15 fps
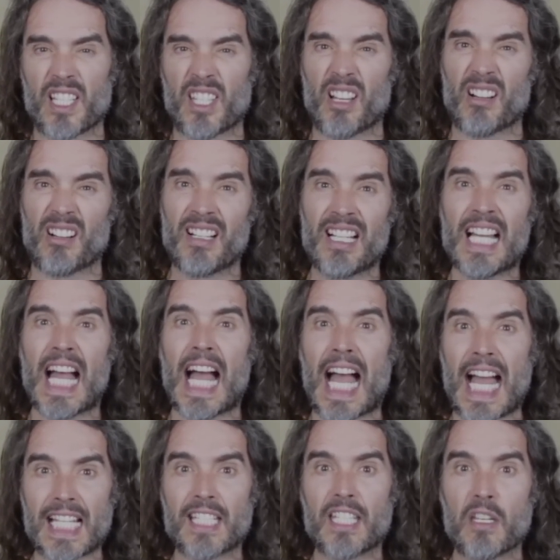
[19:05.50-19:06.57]
that are
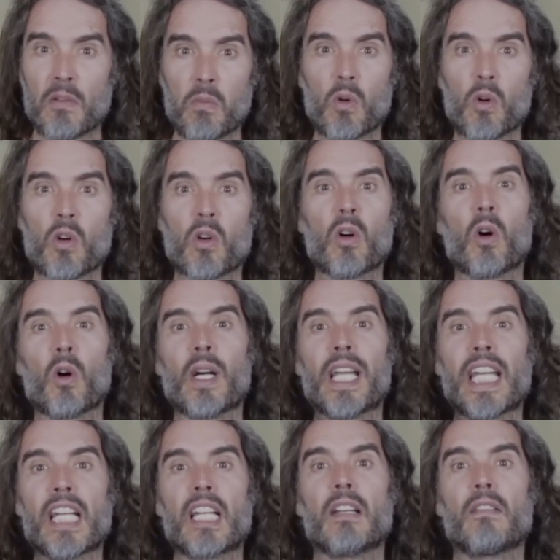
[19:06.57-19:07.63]
anti-war or
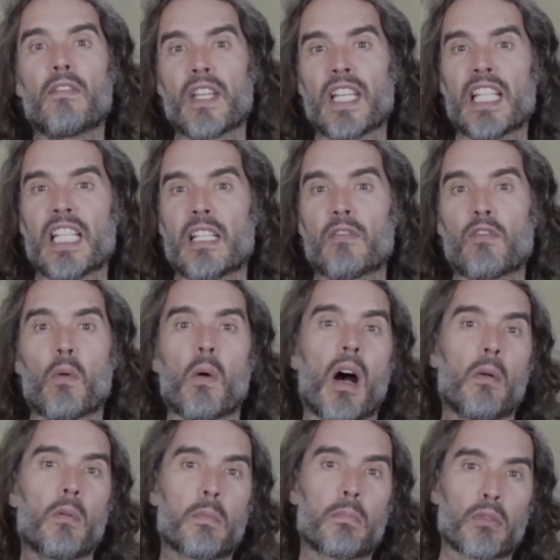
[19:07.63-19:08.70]
inconvenient for what I
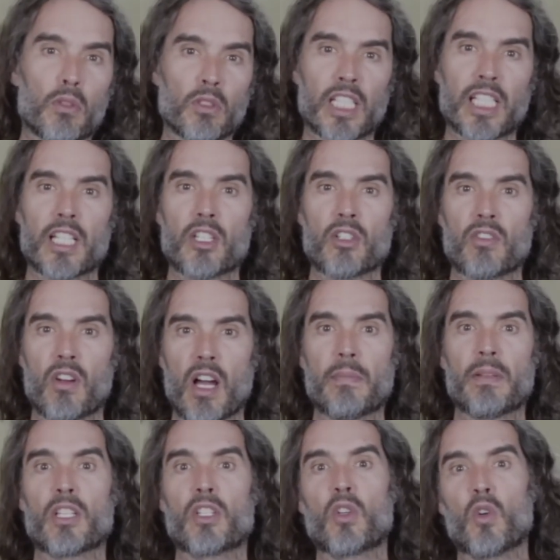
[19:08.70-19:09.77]
would broadly describe
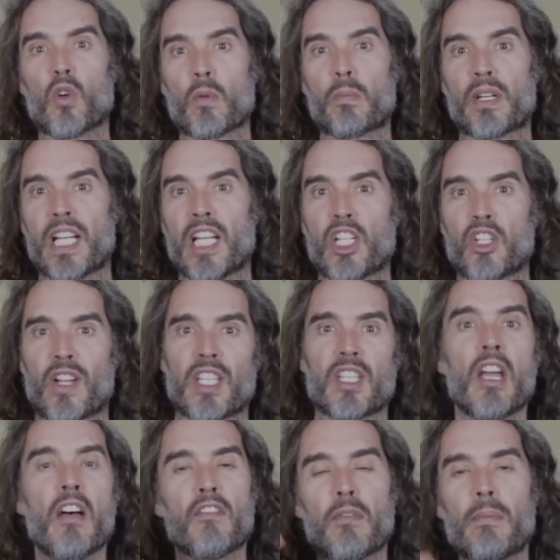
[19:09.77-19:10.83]
as corporate interest.
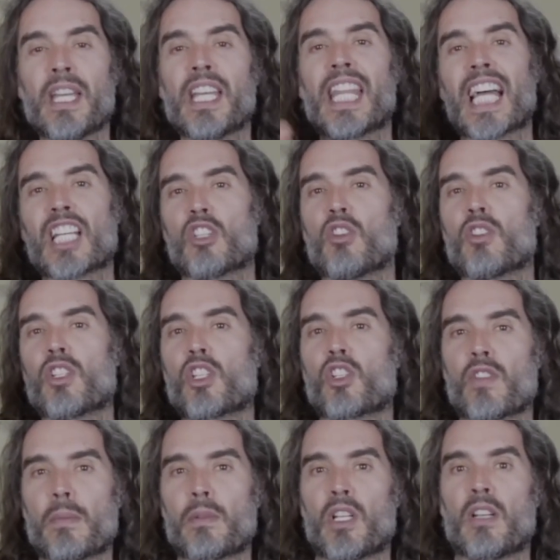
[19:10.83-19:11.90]
For me, that is not a
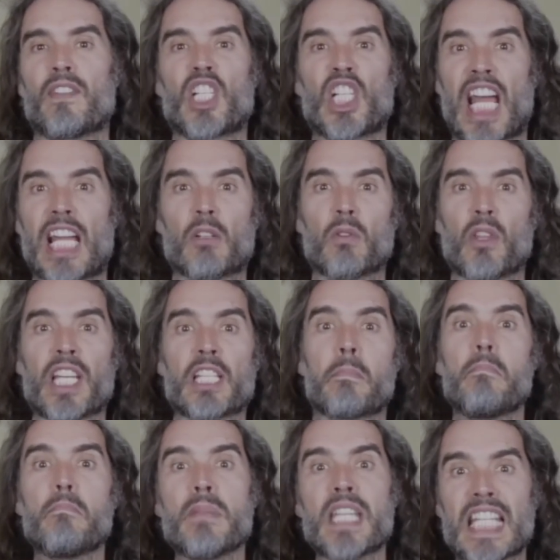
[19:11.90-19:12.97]
description of a channel that is
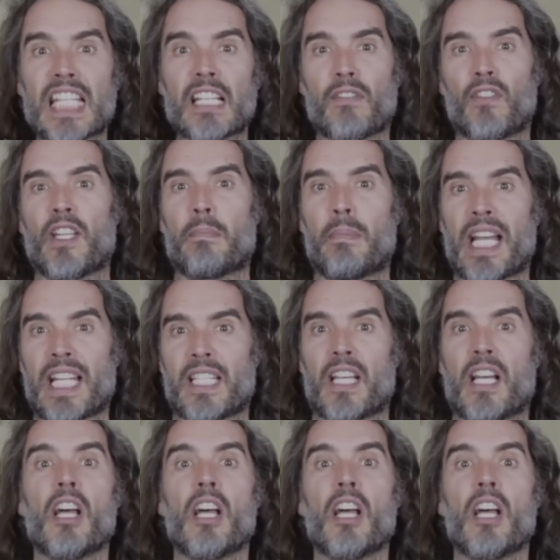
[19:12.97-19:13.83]
meaningfully better